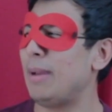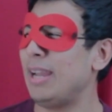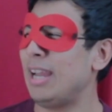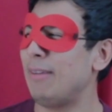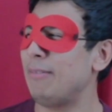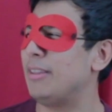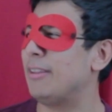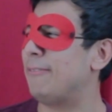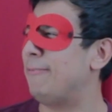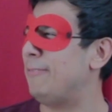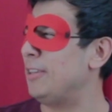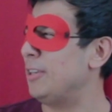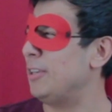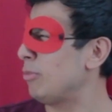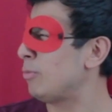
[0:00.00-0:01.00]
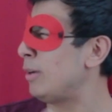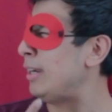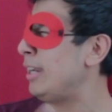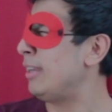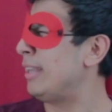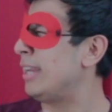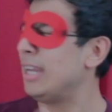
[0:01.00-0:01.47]
having the feels right
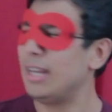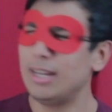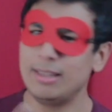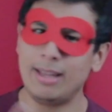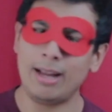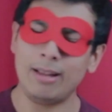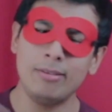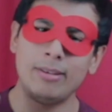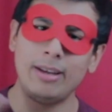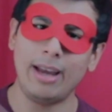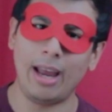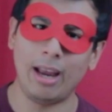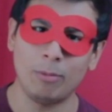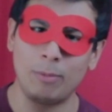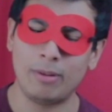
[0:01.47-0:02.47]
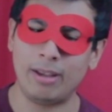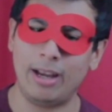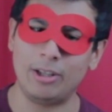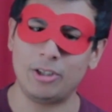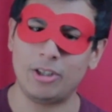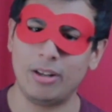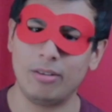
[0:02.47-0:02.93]
now? Like, that's the
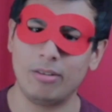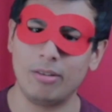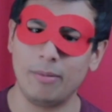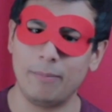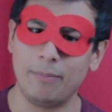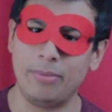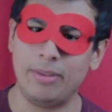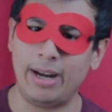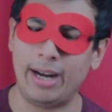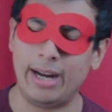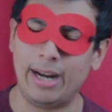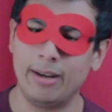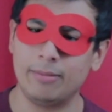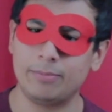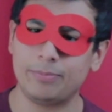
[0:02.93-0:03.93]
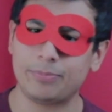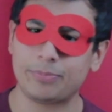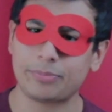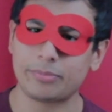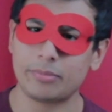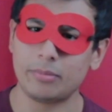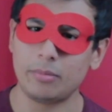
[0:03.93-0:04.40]
expectations that
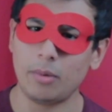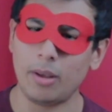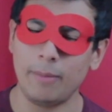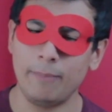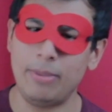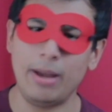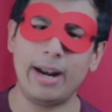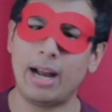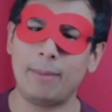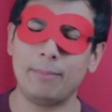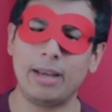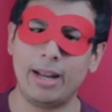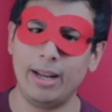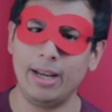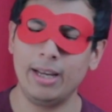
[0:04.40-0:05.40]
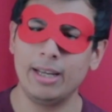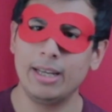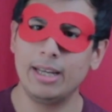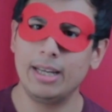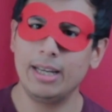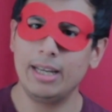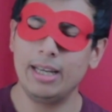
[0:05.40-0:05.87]
I'm getting,
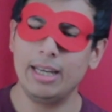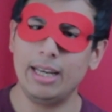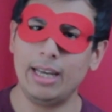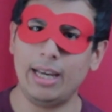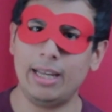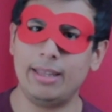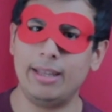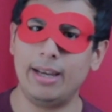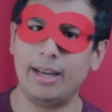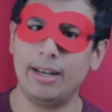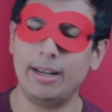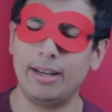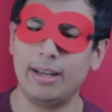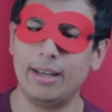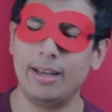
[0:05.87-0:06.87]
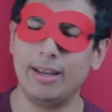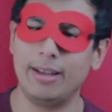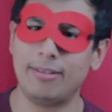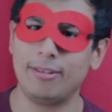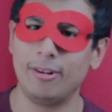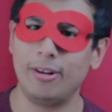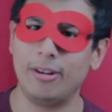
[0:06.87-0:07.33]
and then
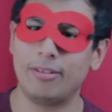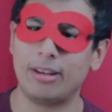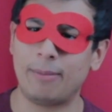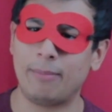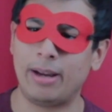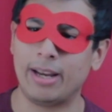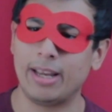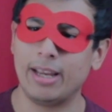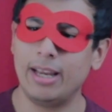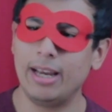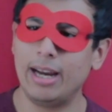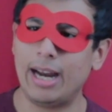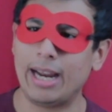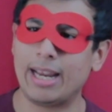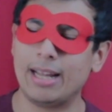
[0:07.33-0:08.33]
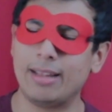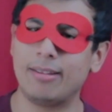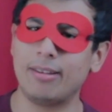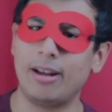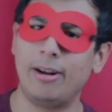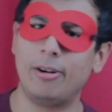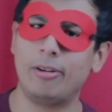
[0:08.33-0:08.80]
as soon as I'm like, I get
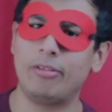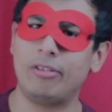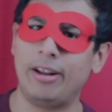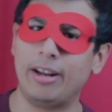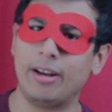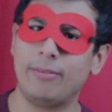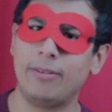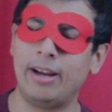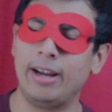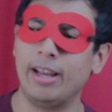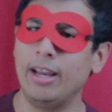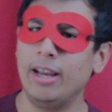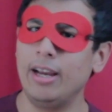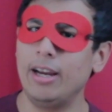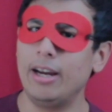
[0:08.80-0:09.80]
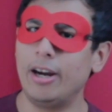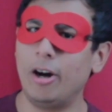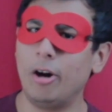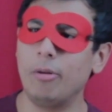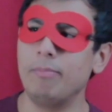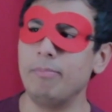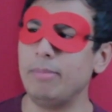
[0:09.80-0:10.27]
this understanding of like,
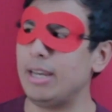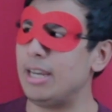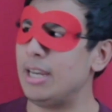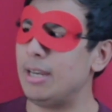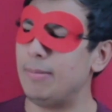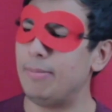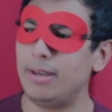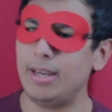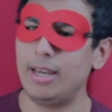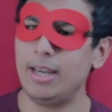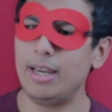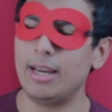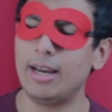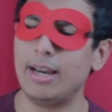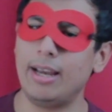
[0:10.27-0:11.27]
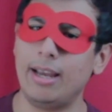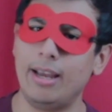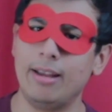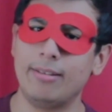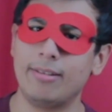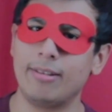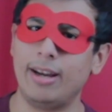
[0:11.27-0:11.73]
oh, maybe
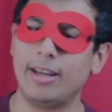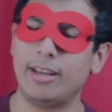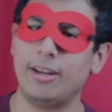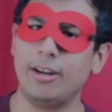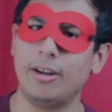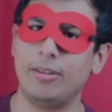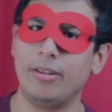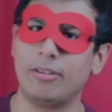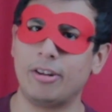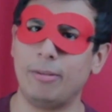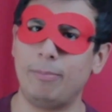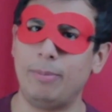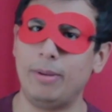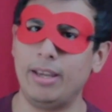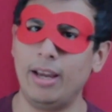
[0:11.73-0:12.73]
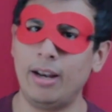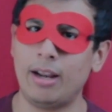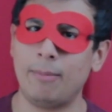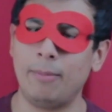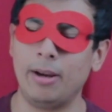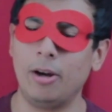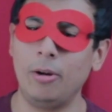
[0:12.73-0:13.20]
it's like, you know, this could be it.
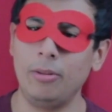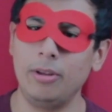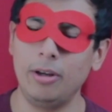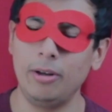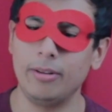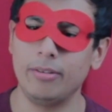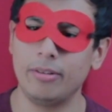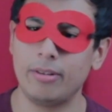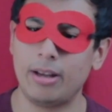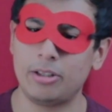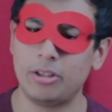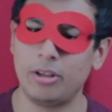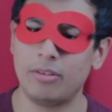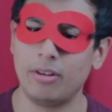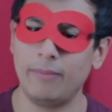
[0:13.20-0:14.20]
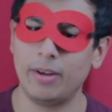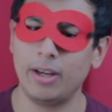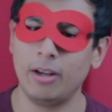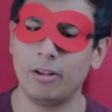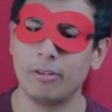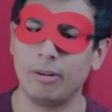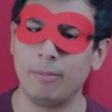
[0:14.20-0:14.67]
I'm like, oh no, this is actually something
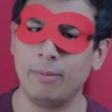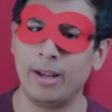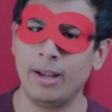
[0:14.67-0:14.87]
else. I'm like,